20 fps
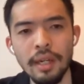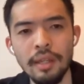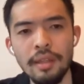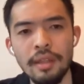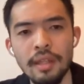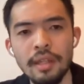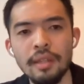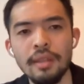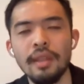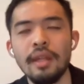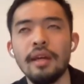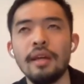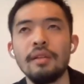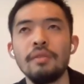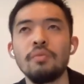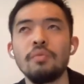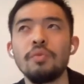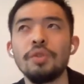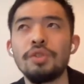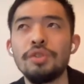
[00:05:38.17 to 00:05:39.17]
I think
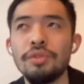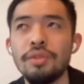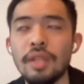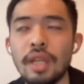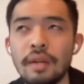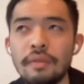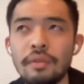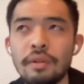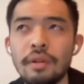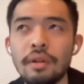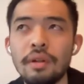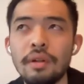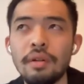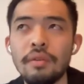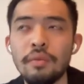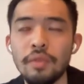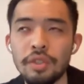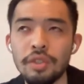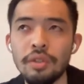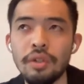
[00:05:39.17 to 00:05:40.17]
that we
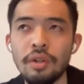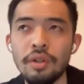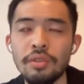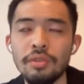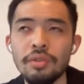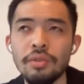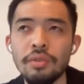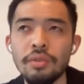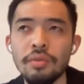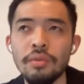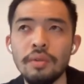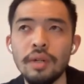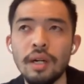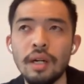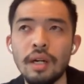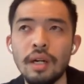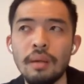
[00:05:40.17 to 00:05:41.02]
should also,